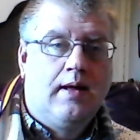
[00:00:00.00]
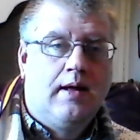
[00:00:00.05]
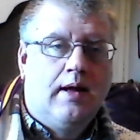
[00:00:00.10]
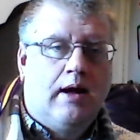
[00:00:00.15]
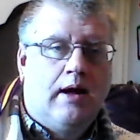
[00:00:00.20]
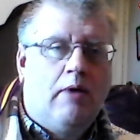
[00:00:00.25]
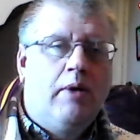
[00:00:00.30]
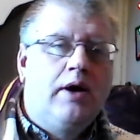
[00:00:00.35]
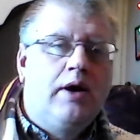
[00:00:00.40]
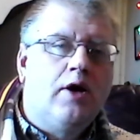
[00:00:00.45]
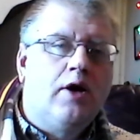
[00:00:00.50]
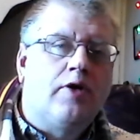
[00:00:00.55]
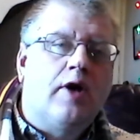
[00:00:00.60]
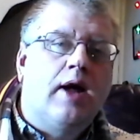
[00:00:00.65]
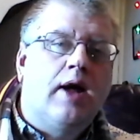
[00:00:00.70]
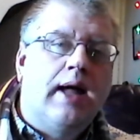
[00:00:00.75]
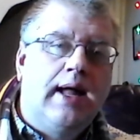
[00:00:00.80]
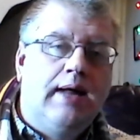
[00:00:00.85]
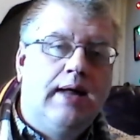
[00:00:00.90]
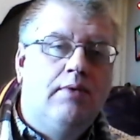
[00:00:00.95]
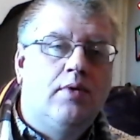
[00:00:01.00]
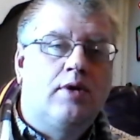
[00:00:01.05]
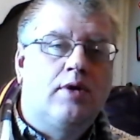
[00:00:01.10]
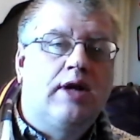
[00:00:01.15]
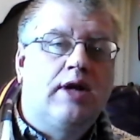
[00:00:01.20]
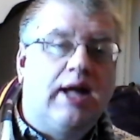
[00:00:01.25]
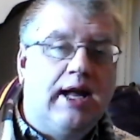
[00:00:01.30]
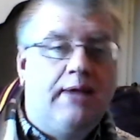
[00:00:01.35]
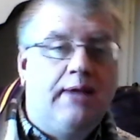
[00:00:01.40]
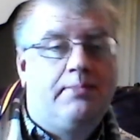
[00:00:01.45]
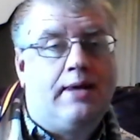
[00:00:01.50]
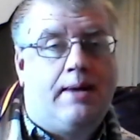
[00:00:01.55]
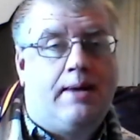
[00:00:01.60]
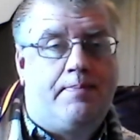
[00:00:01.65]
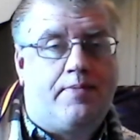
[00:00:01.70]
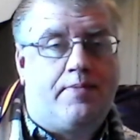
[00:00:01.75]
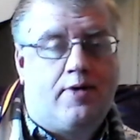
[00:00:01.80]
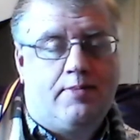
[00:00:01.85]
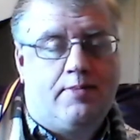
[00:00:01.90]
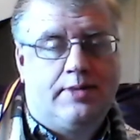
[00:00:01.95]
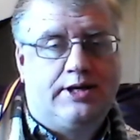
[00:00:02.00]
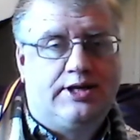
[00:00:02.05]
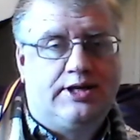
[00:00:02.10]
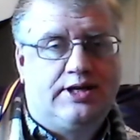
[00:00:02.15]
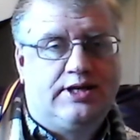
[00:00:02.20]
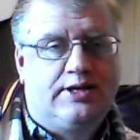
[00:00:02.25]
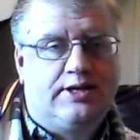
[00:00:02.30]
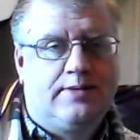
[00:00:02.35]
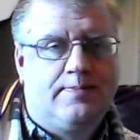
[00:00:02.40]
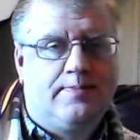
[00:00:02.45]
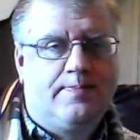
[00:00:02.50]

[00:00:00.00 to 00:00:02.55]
And we know that he will keep that promise.